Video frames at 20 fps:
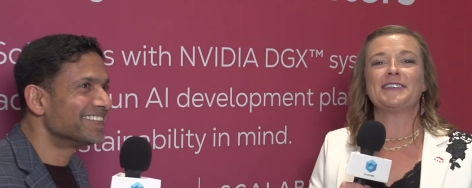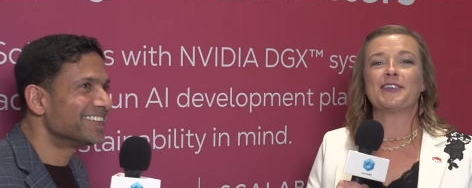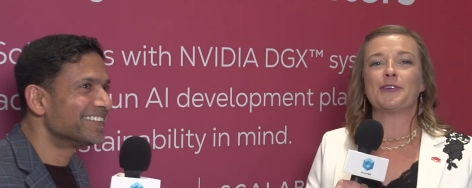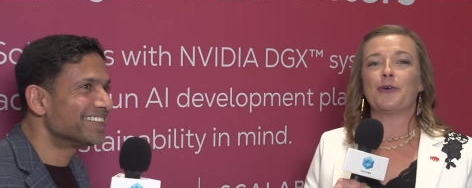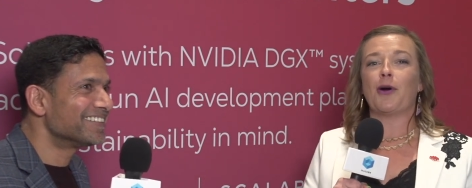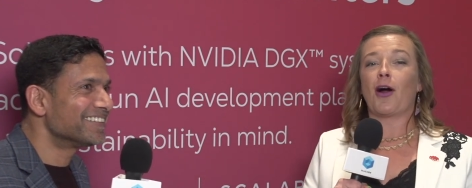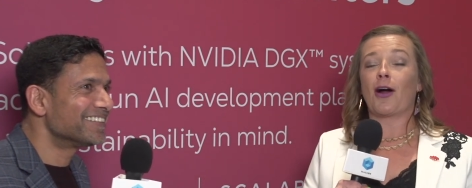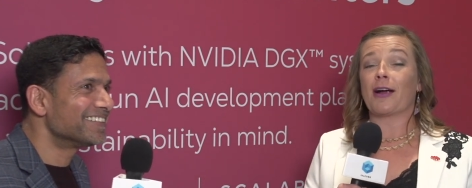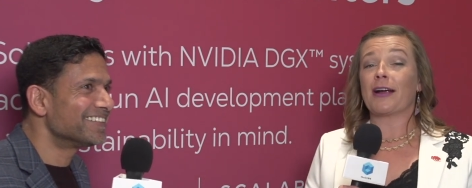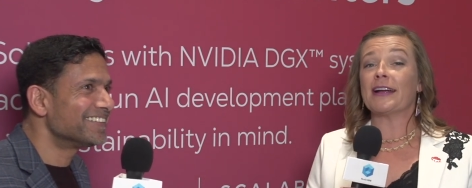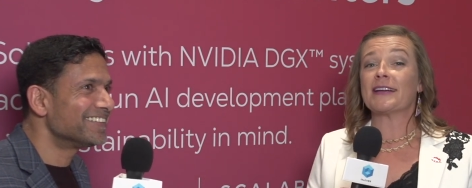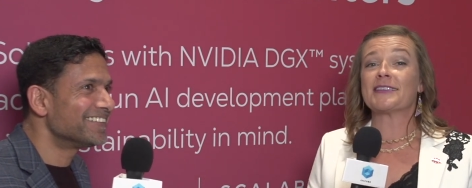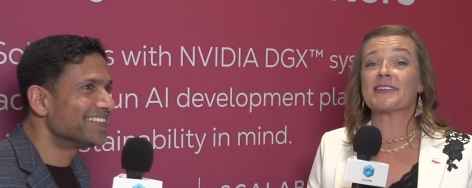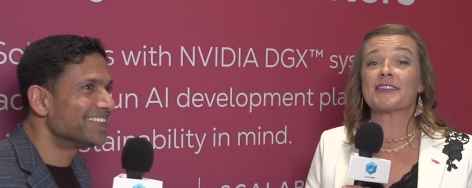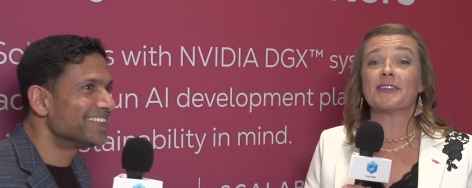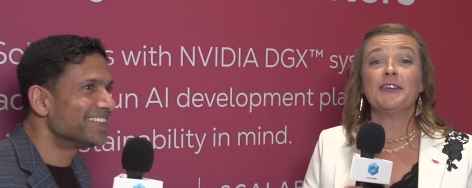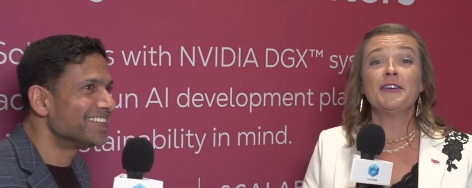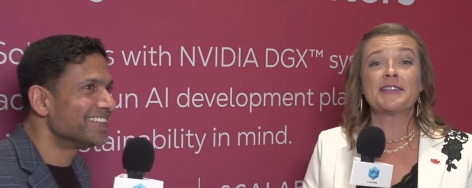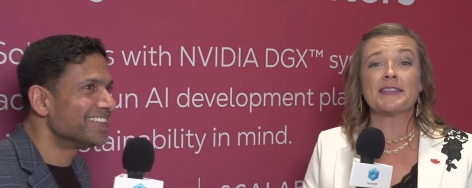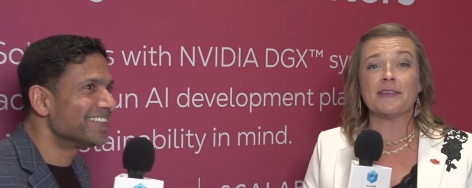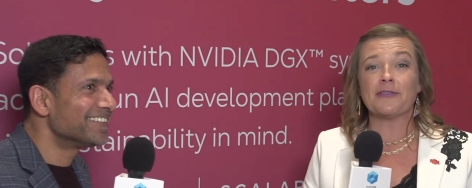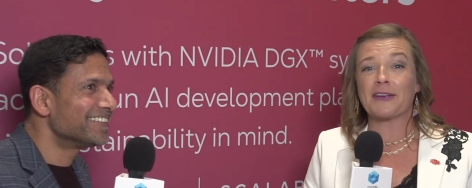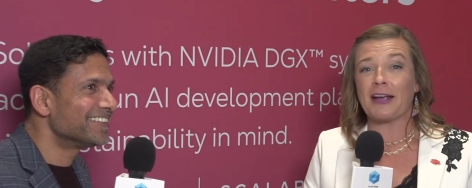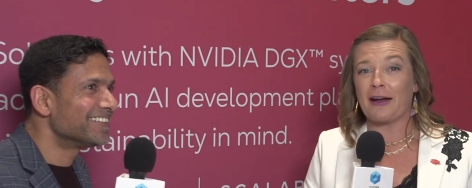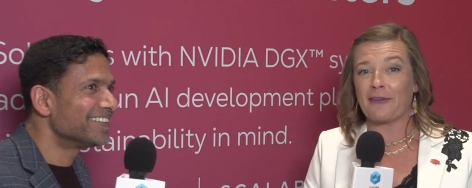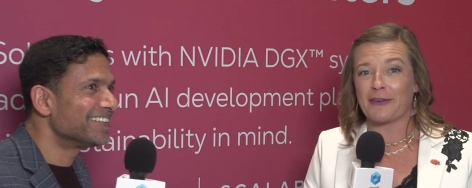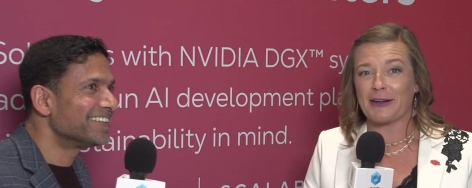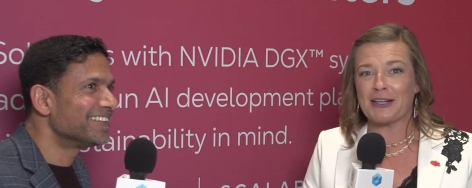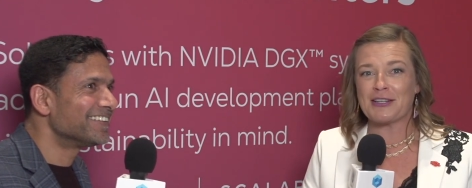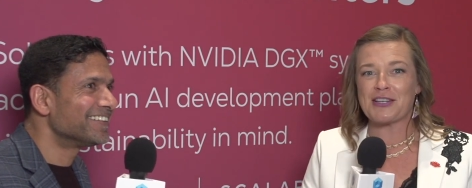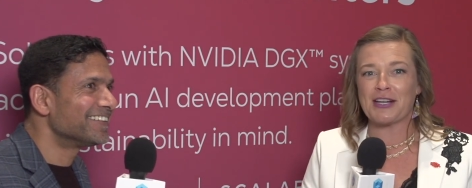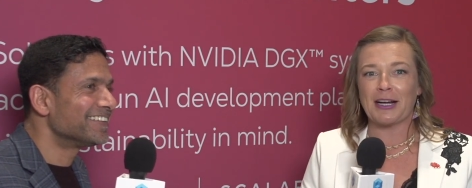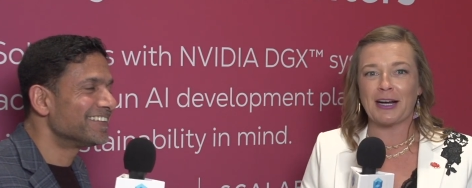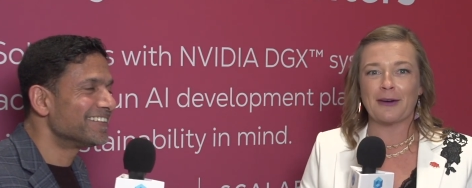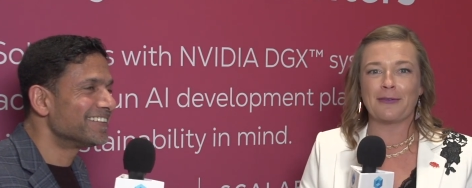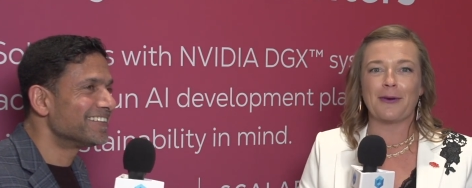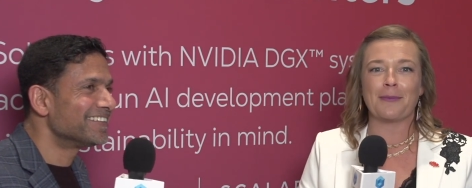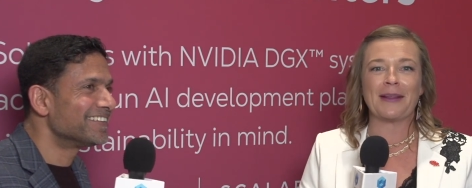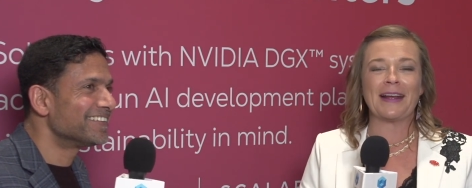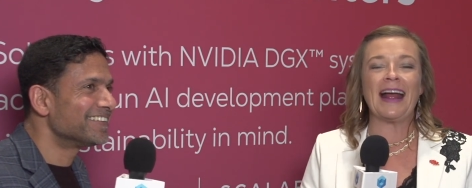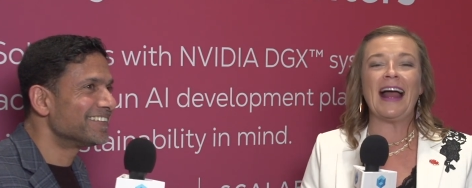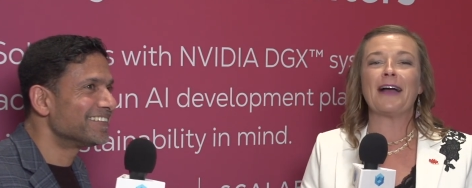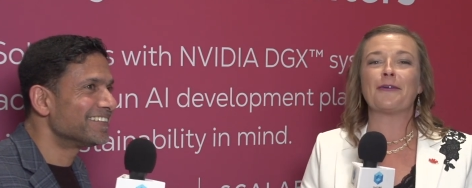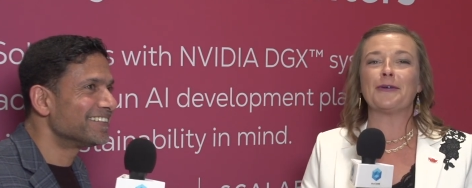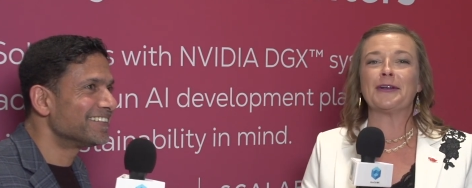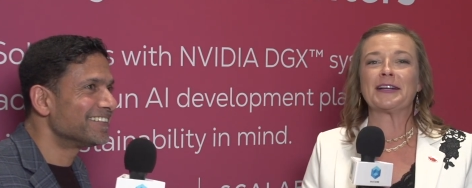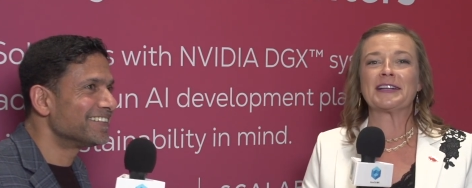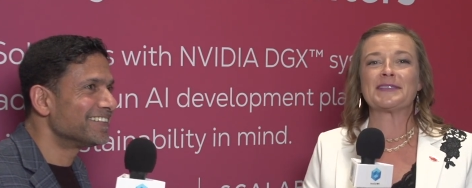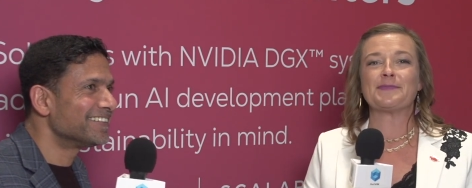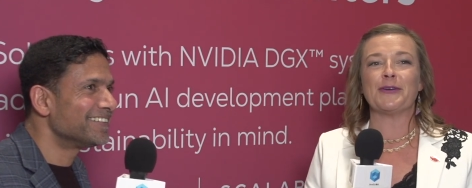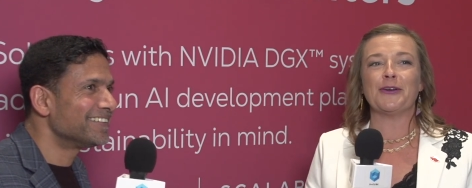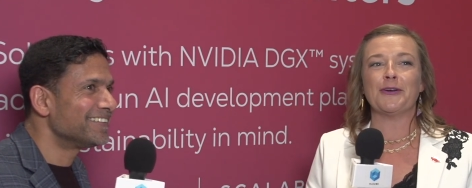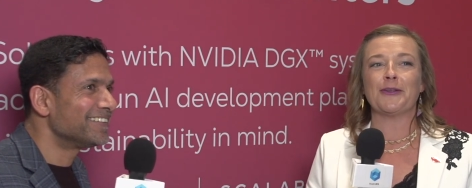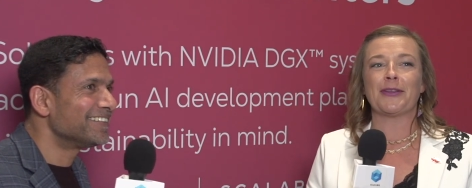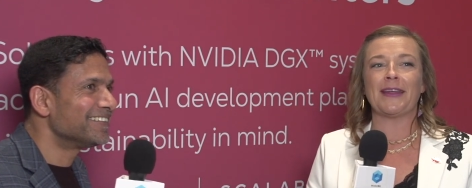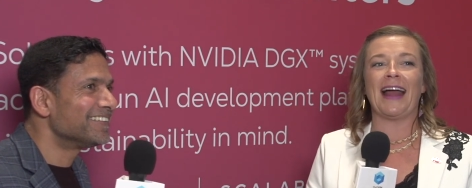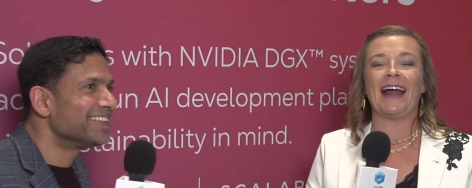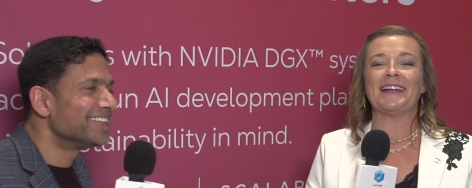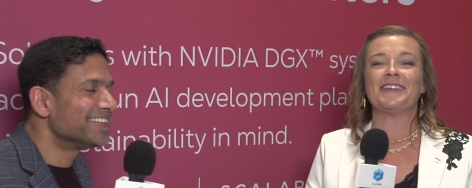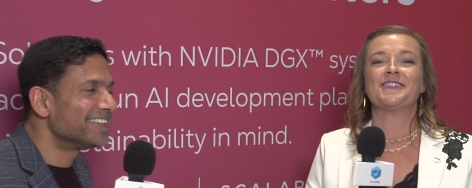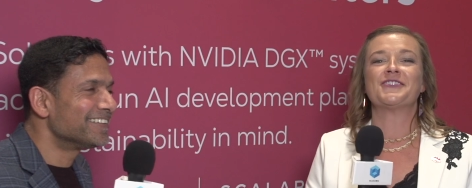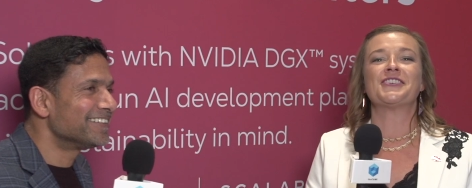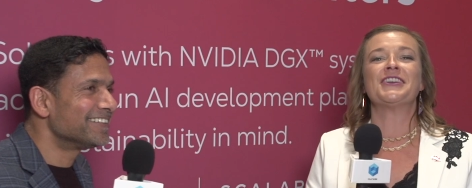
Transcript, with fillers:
Speaker 1: to our exclusive coverage here from the Equinix booth at